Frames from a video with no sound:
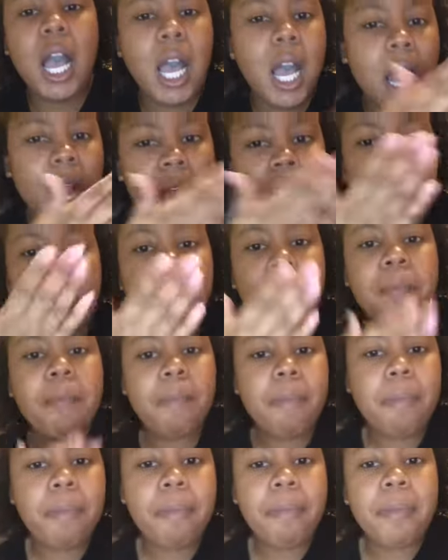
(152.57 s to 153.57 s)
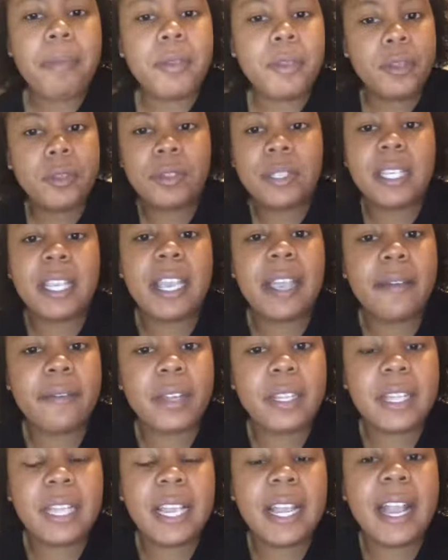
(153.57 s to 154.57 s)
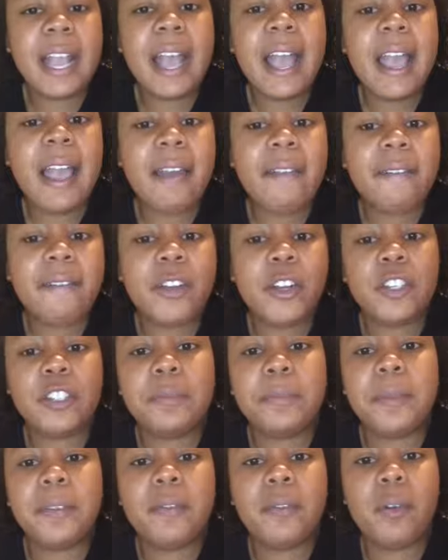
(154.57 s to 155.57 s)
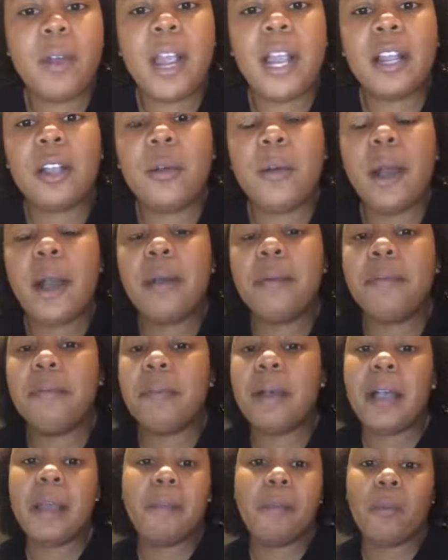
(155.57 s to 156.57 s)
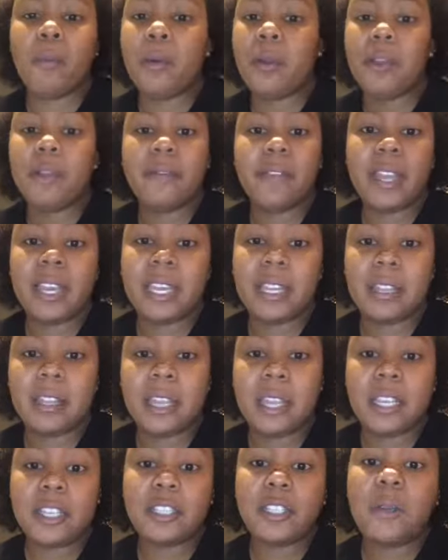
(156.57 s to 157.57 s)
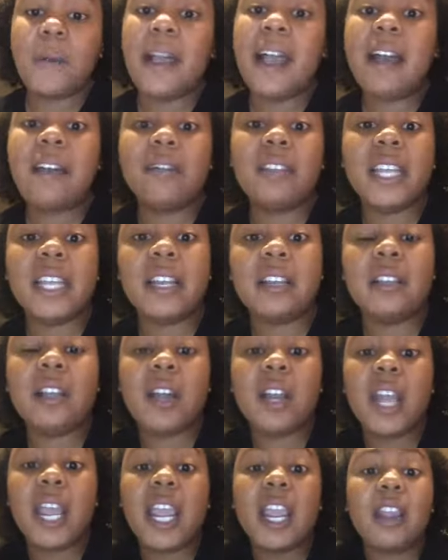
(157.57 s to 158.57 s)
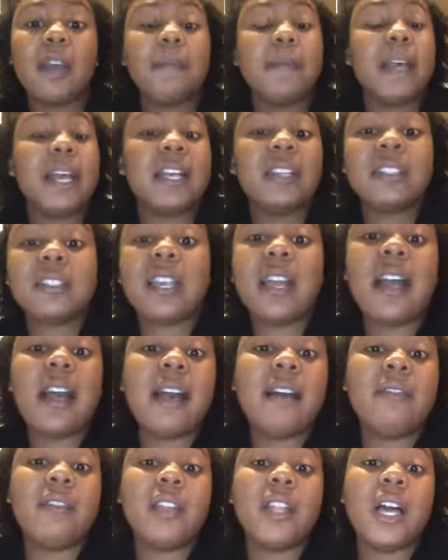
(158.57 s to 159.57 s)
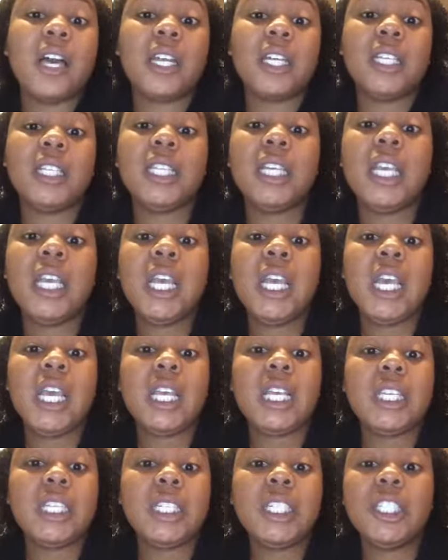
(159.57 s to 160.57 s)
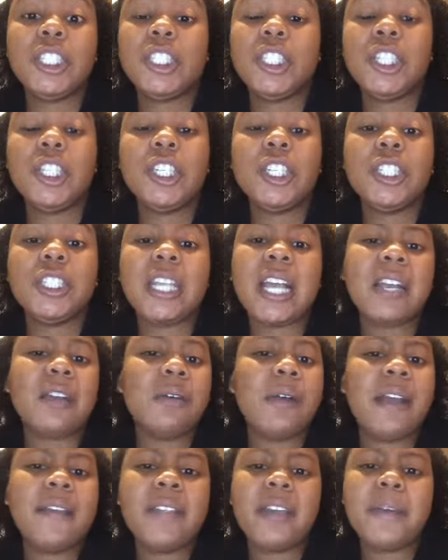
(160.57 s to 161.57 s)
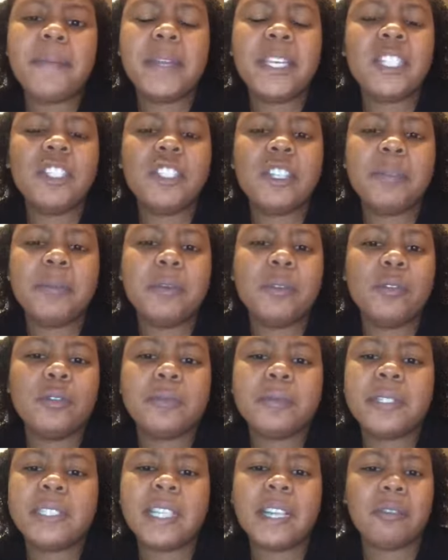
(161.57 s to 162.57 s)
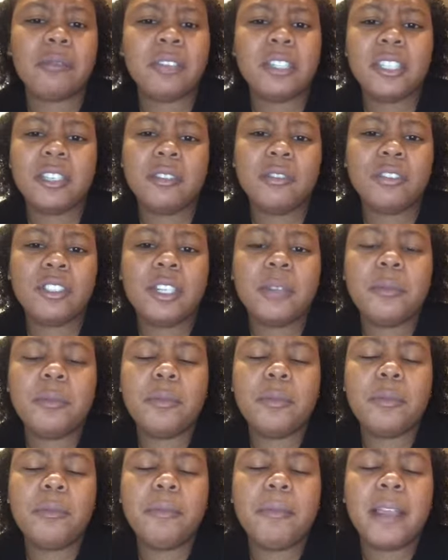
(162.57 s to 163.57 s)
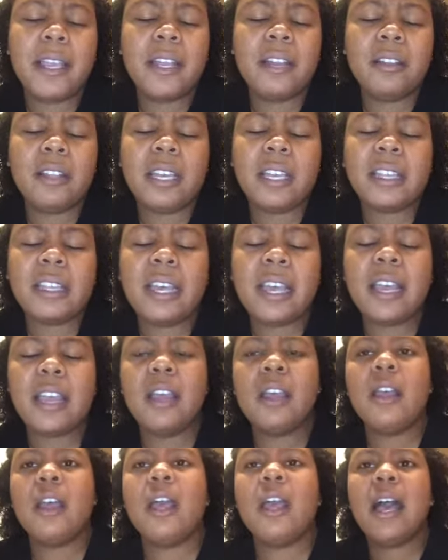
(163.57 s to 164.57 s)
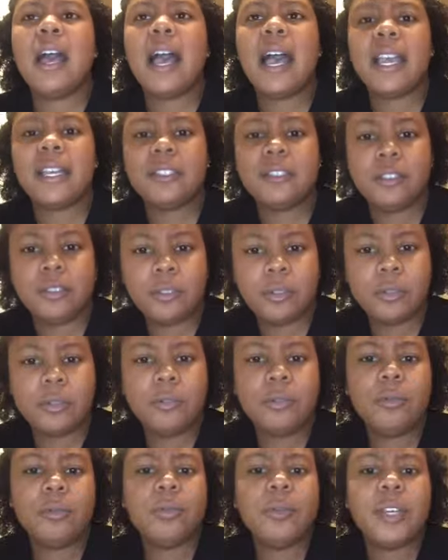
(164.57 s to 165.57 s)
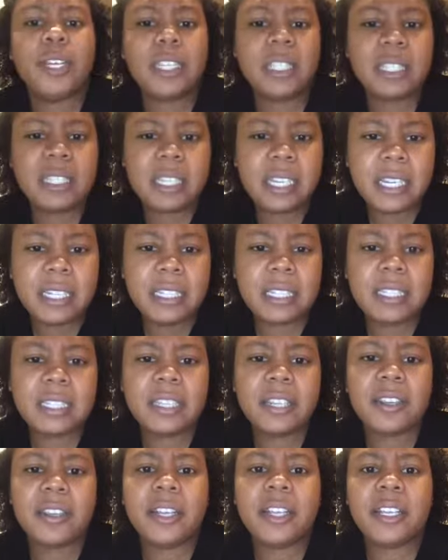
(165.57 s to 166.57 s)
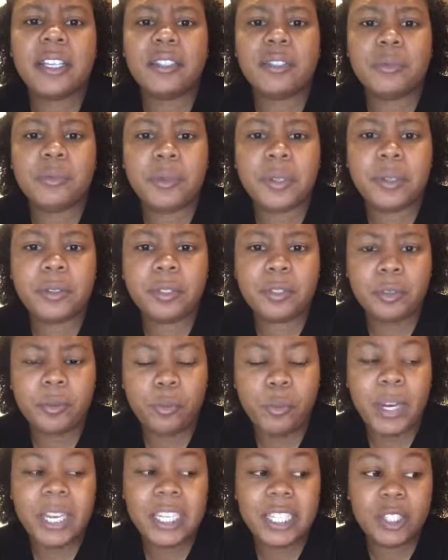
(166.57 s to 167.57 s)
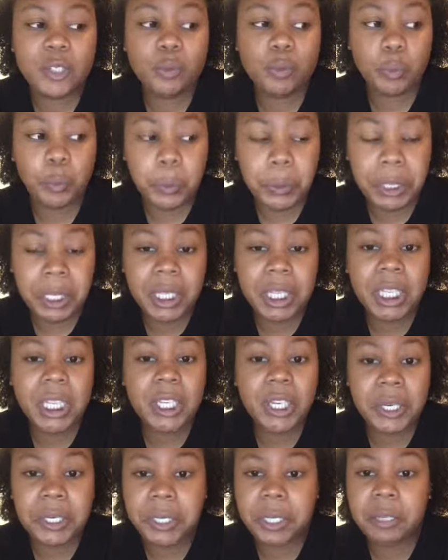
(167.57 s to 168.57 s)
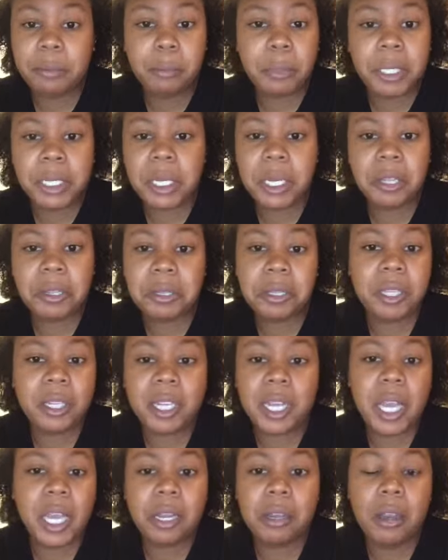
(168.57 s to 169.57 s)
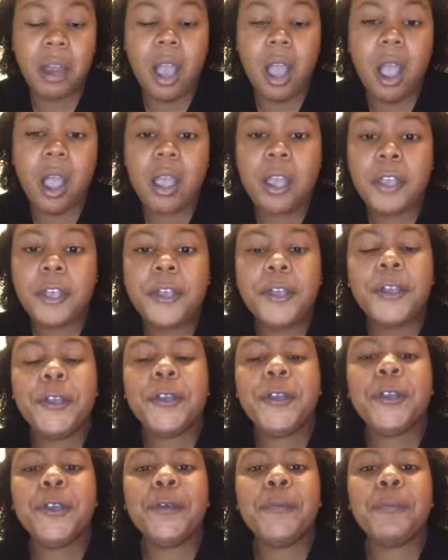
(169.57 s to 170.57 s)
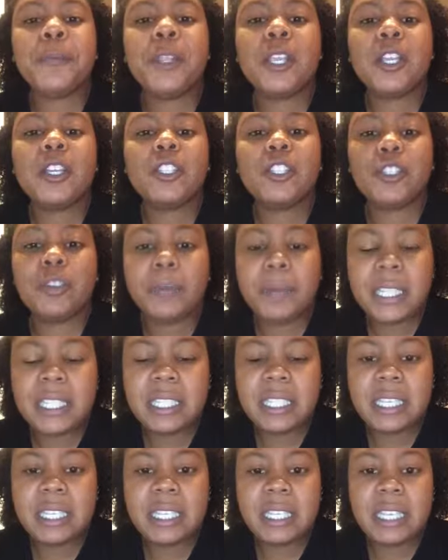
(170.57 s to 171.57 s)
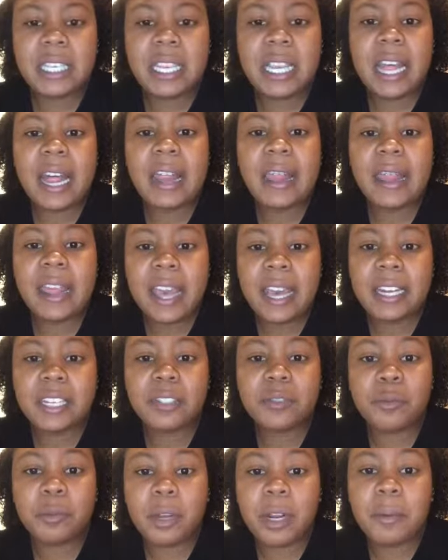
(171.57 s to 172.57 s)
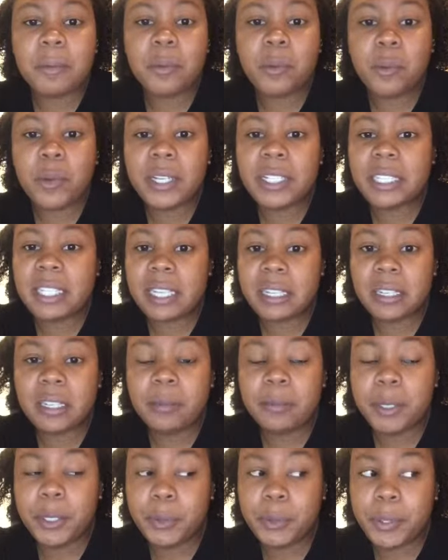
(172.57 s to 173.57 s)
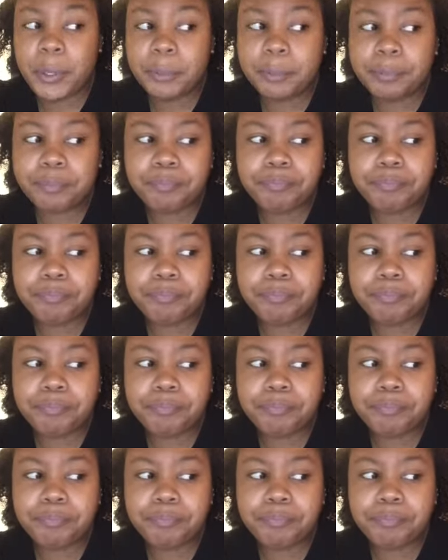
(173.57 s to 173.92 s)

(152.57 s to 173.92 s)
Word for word: I'm using everything I have first before I go out and buy more of anything. So I have like a lot of hair masks, I have a lot of conditioners, I don't have that many shampoos because I really don't shampoo my hair like that. I do when it's necessary, and it's when, it, when it's really dirty, but other than that, no. So basically, that is what I'm going to end up doing.